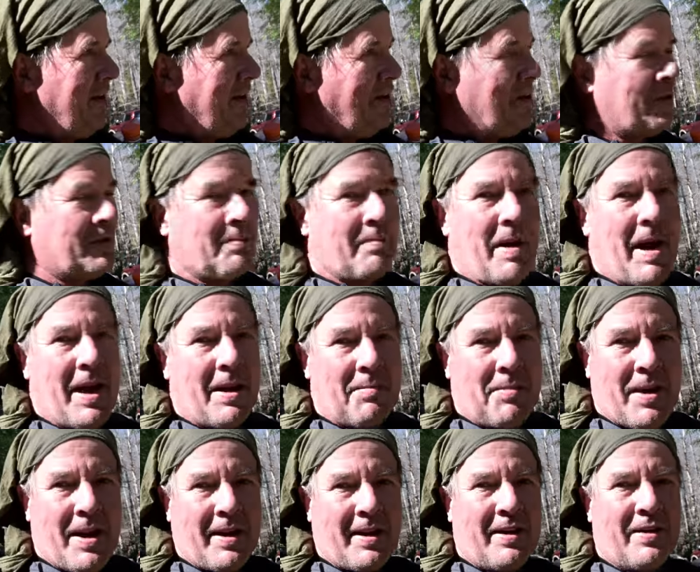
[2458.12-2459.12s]
first
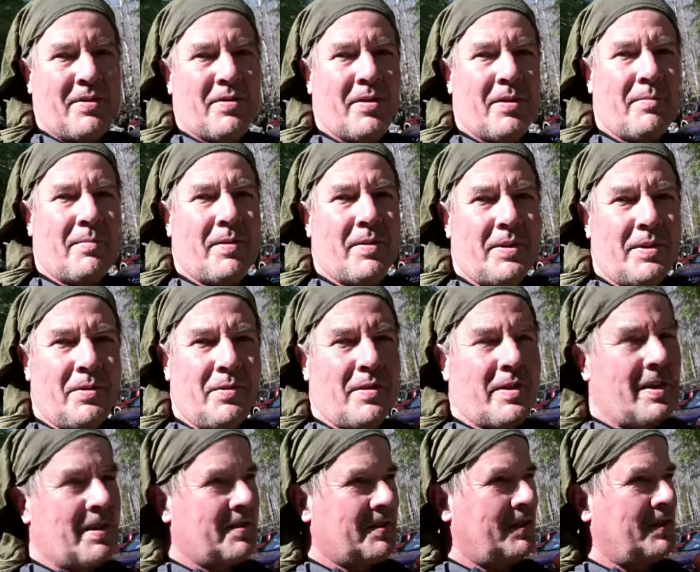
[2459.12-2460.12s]
backpacking trip of the
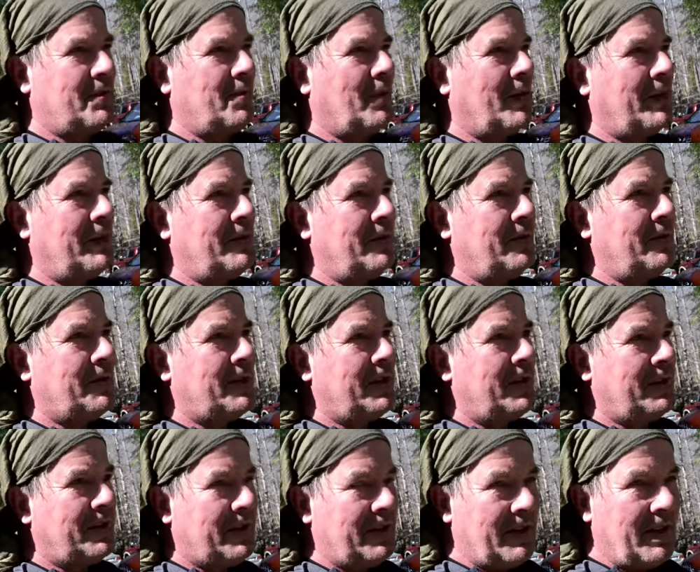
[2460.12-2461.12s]
2022
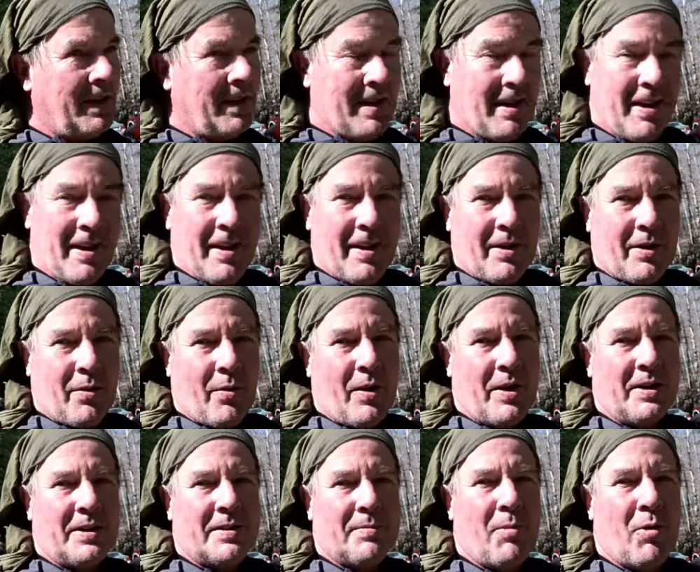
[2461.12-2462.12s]
season.
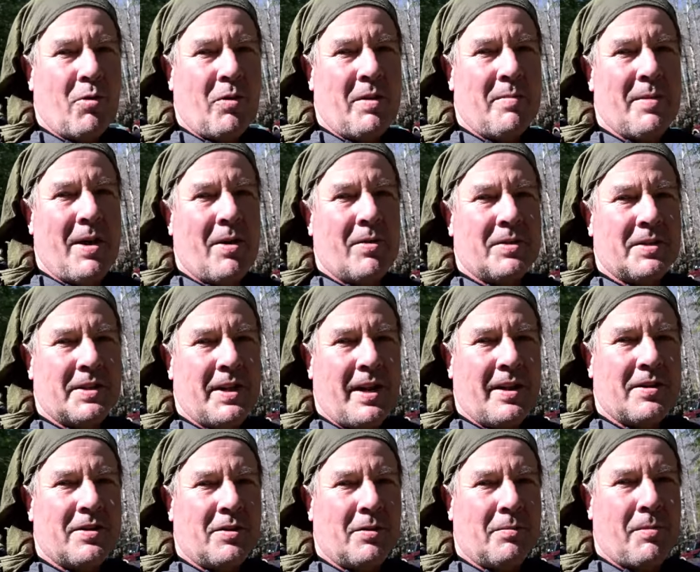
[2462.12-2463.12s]
Great Smoky Mountains
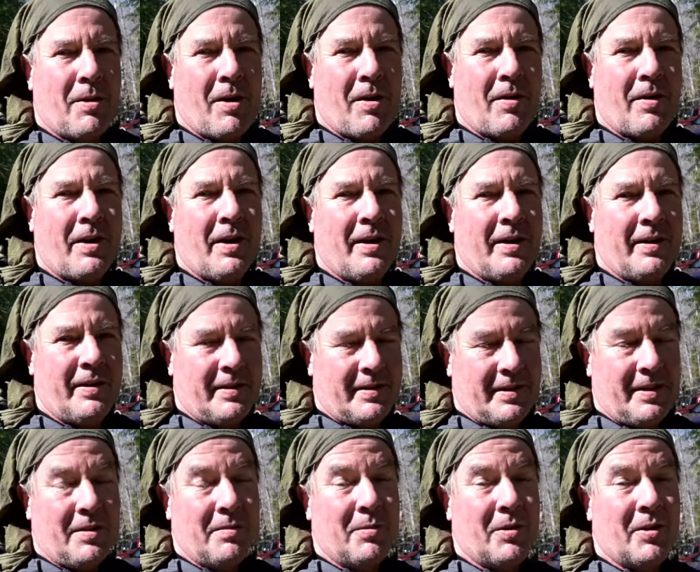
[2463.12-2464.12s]
National Park is in the